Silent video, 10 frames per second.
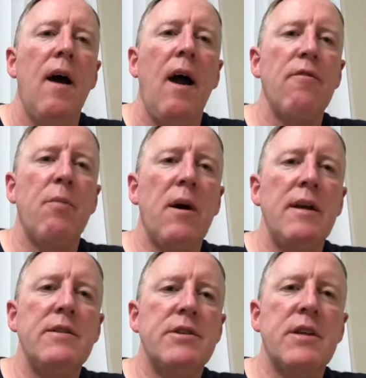Hey
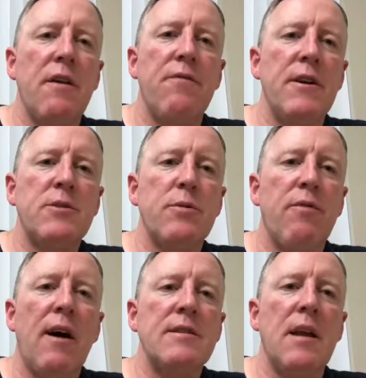everybody, just got finished with
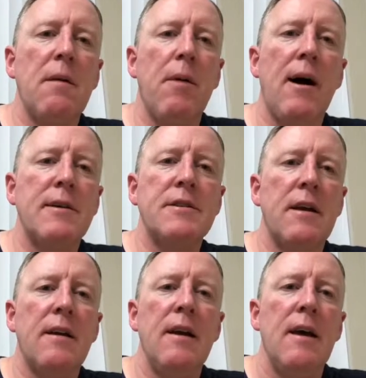Rocksteady
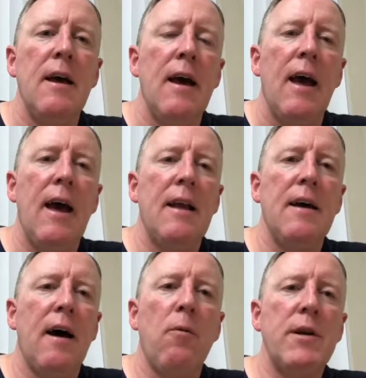Boxing, and
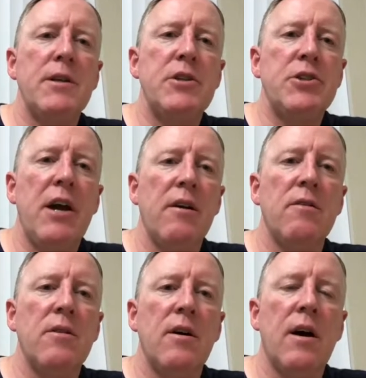I wanted to
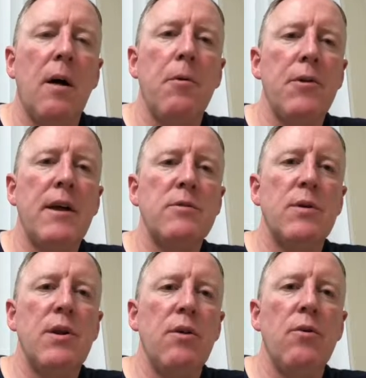share a couple things
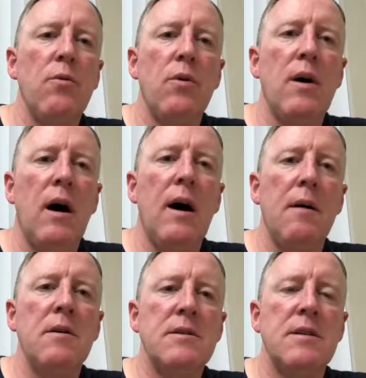with you
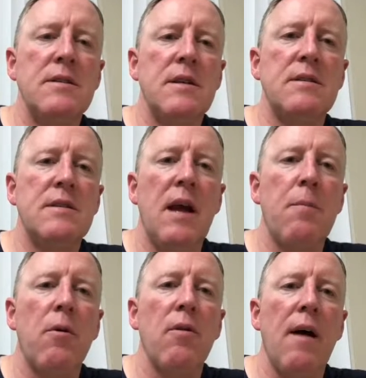since it's
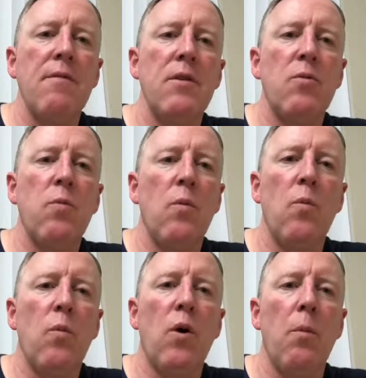April 11th,
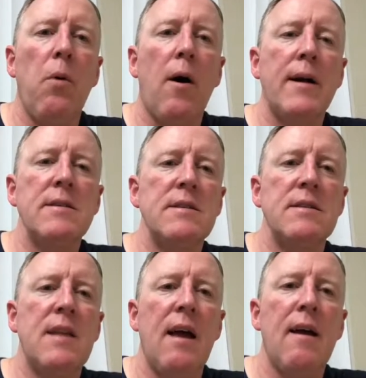World
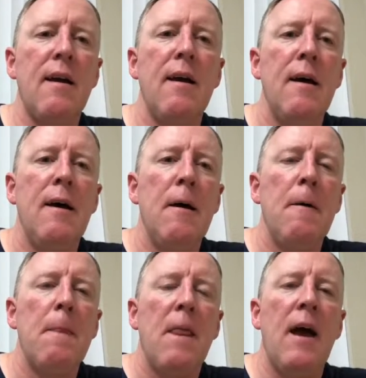Parkinson's Day.
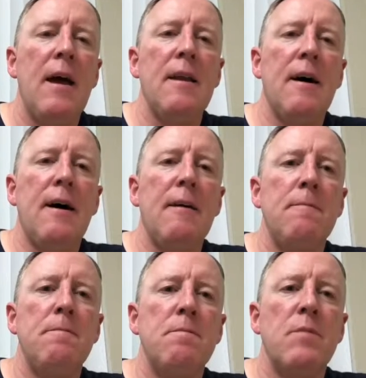And
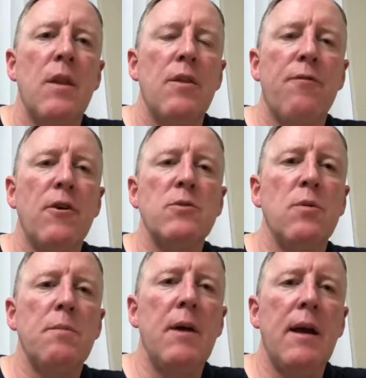the first
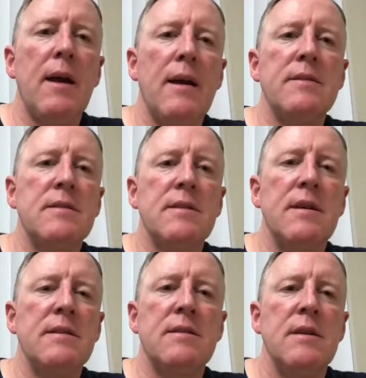one being
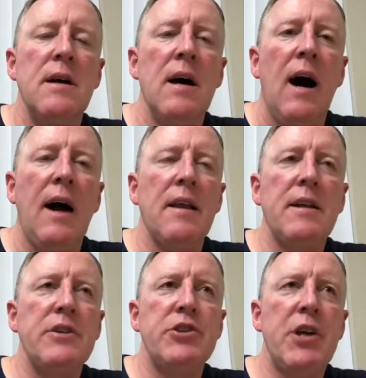is I'd
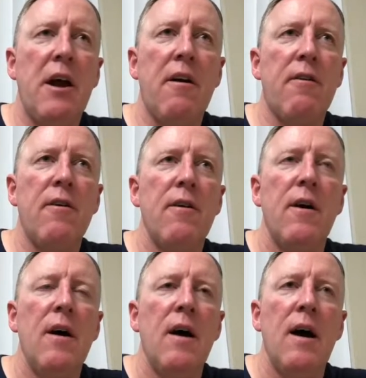like to share
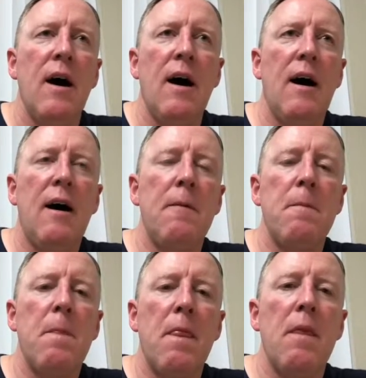
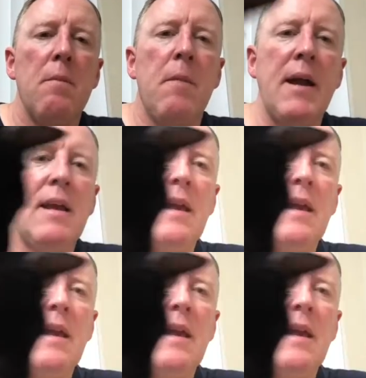my